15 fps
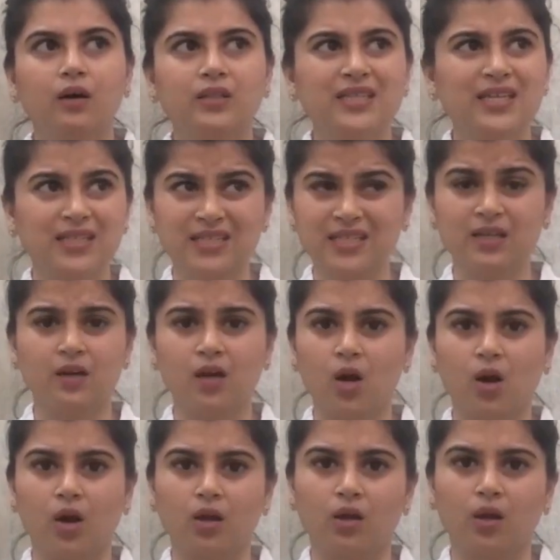take a
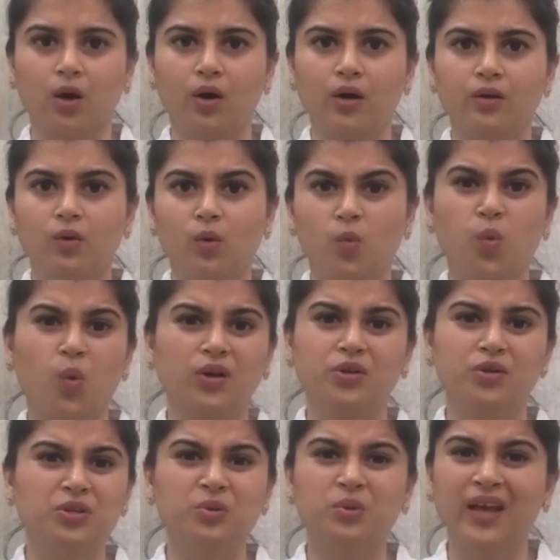call on what
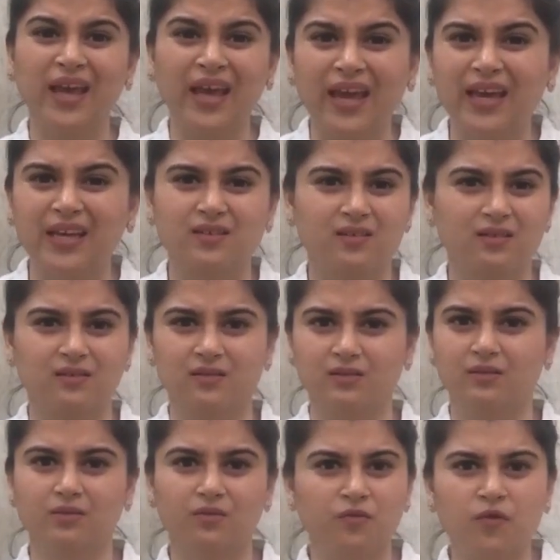do you hate
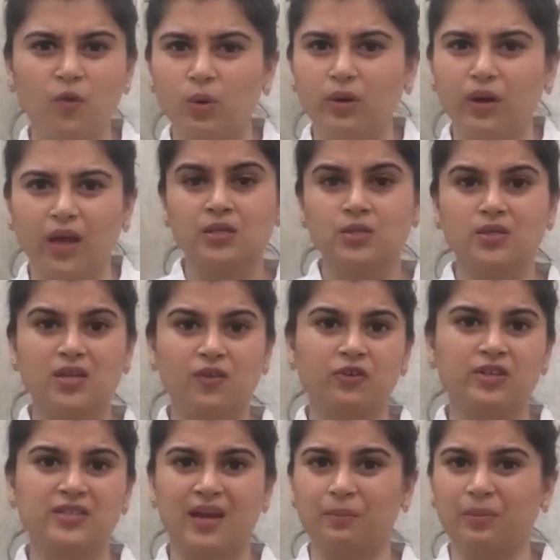folding. So say for
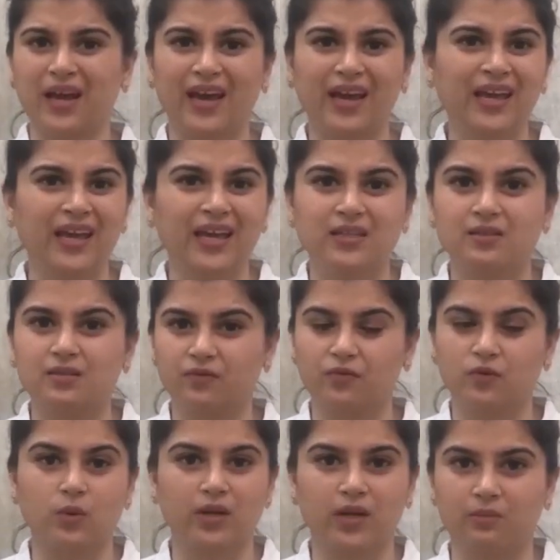example, I hate
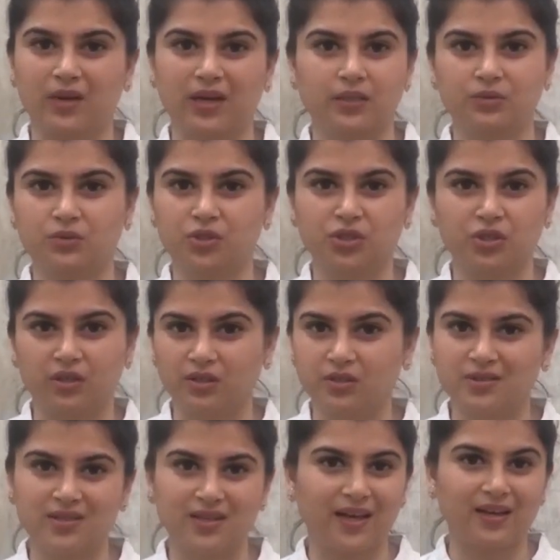folding my
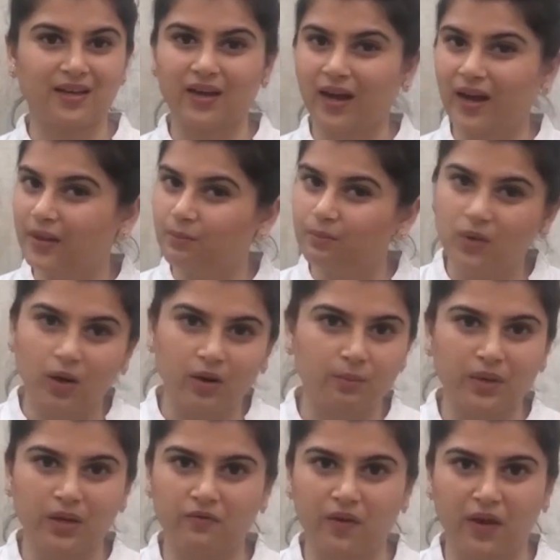shirts and I'm not
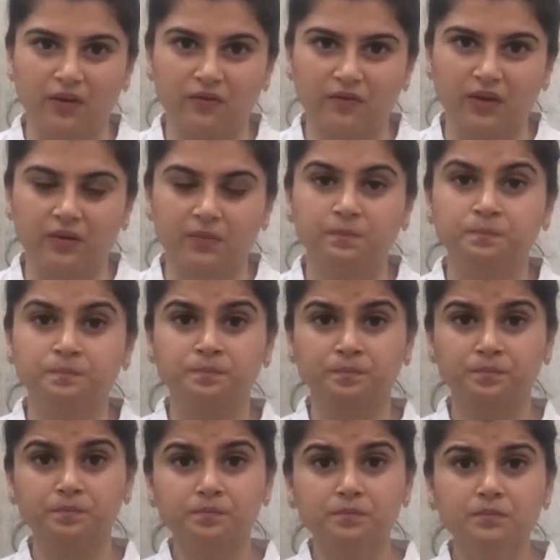a big fan of it.
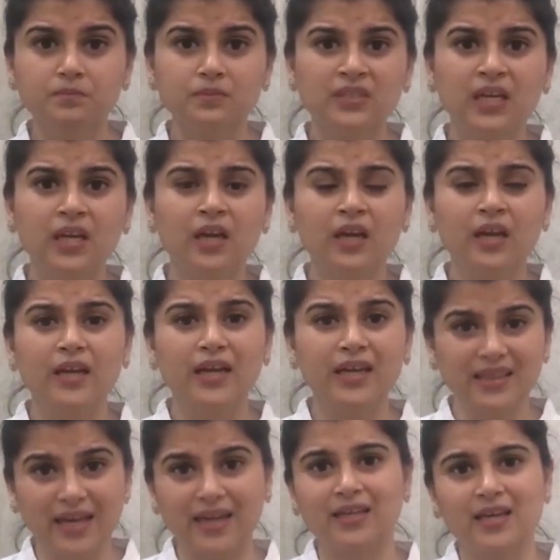
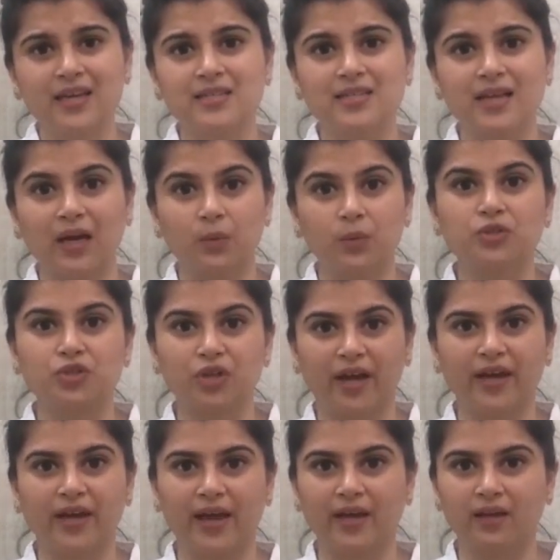In that case, I will
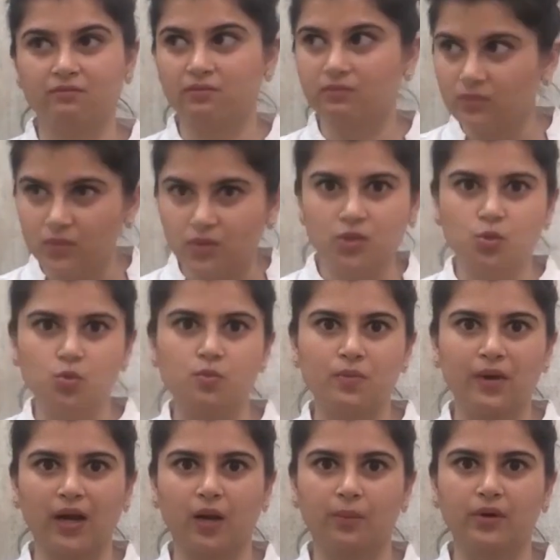try and do
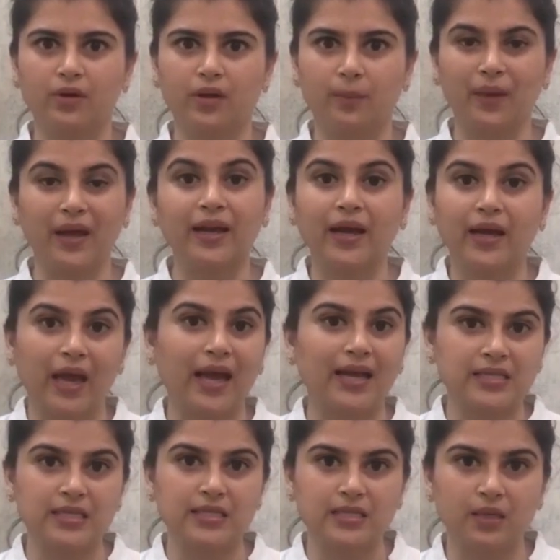my cupboard up, and I
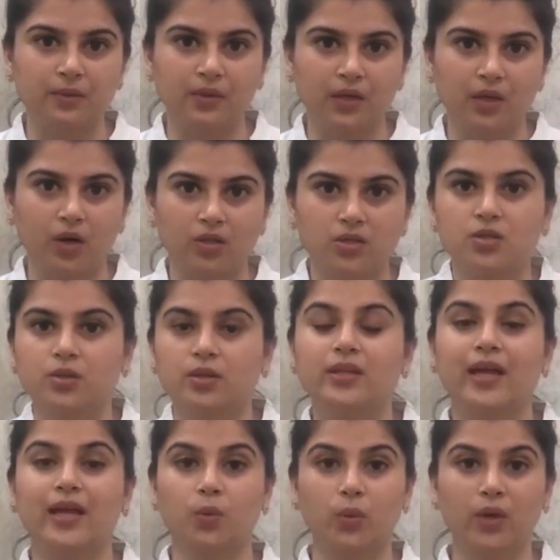access them a lot. So in
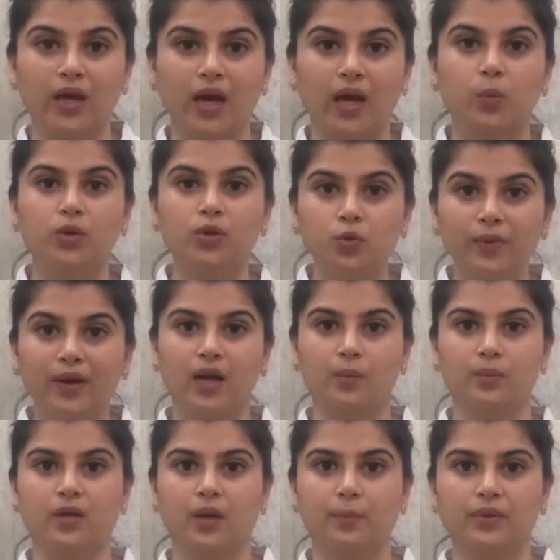that way, I will do my
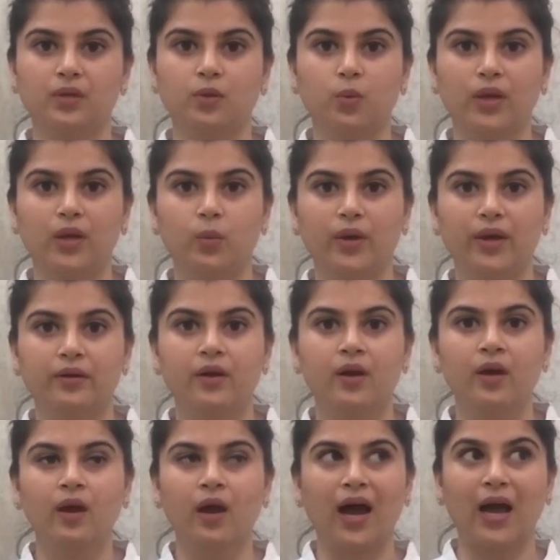cupboard up in a way where
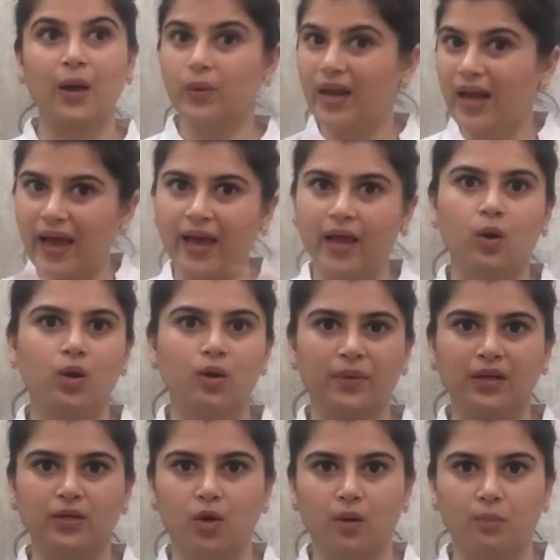I will hang all
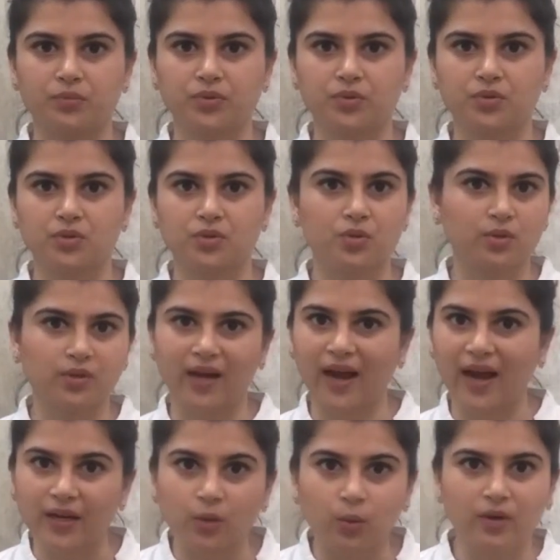my tops so that
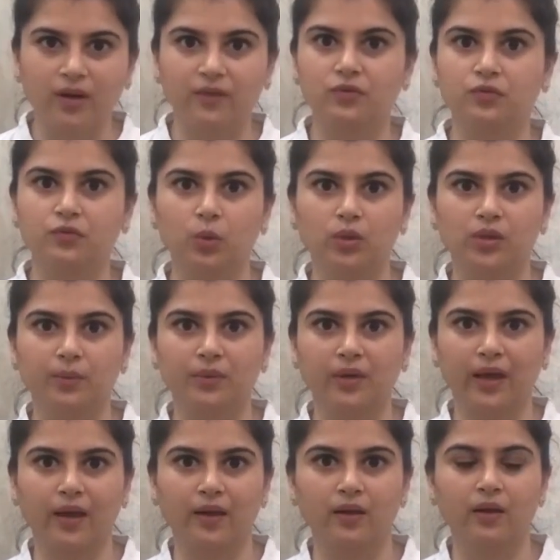I don't have to fold them
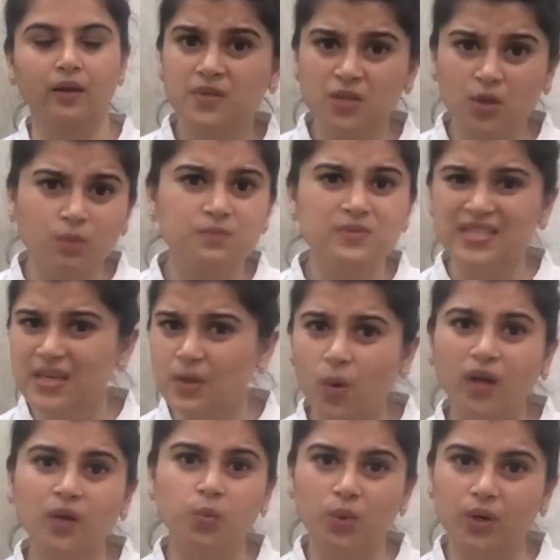again. So see
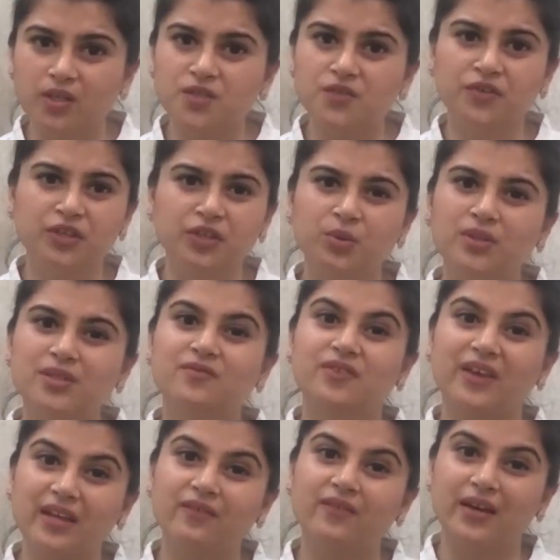what works for you. It's
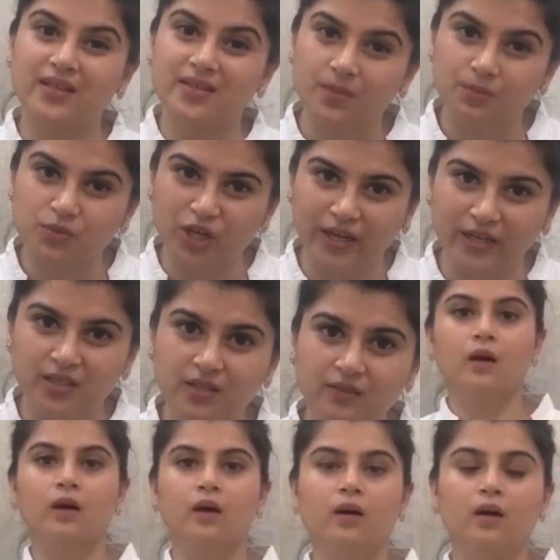very, very subjective.
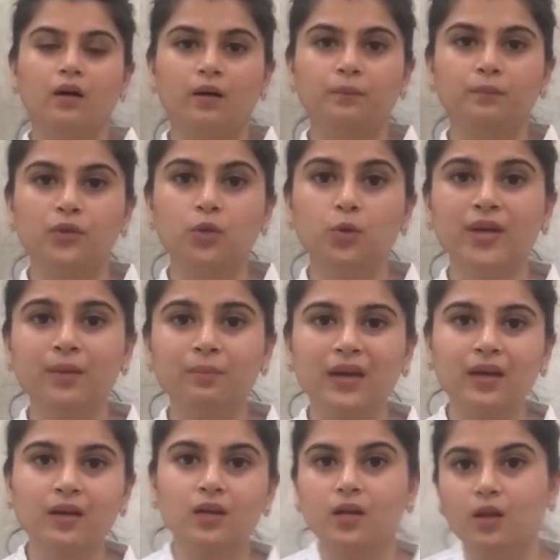You can
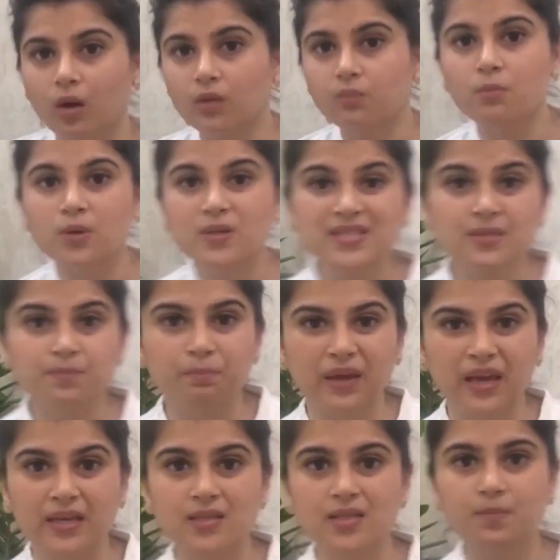make a lot more
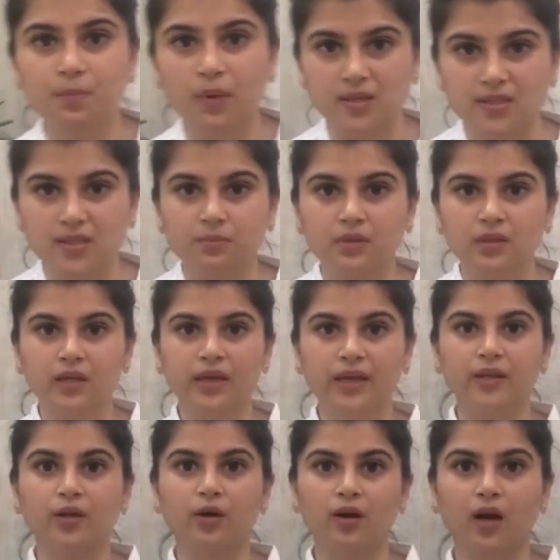space possible
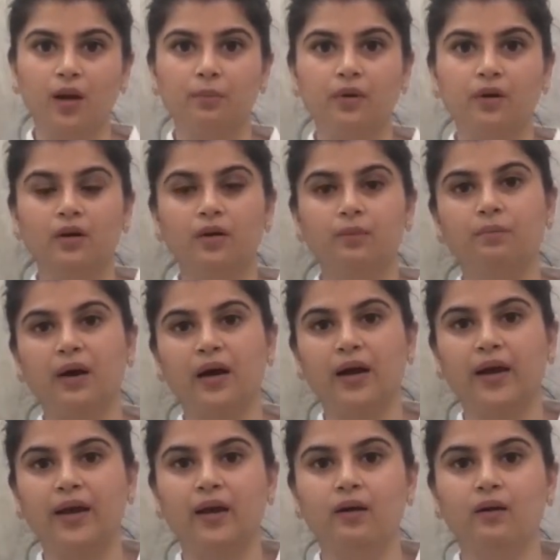in your cupboard
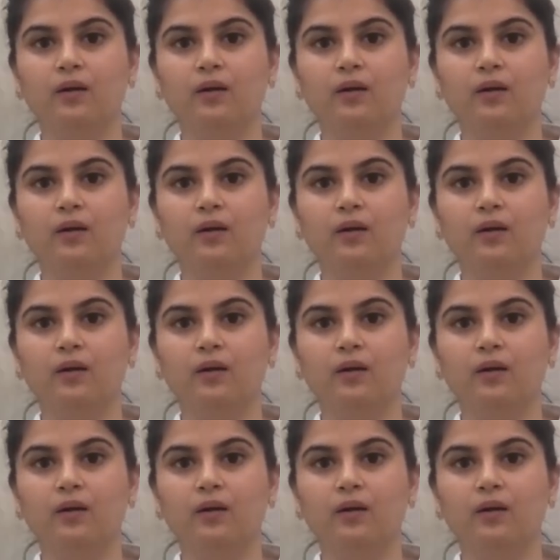by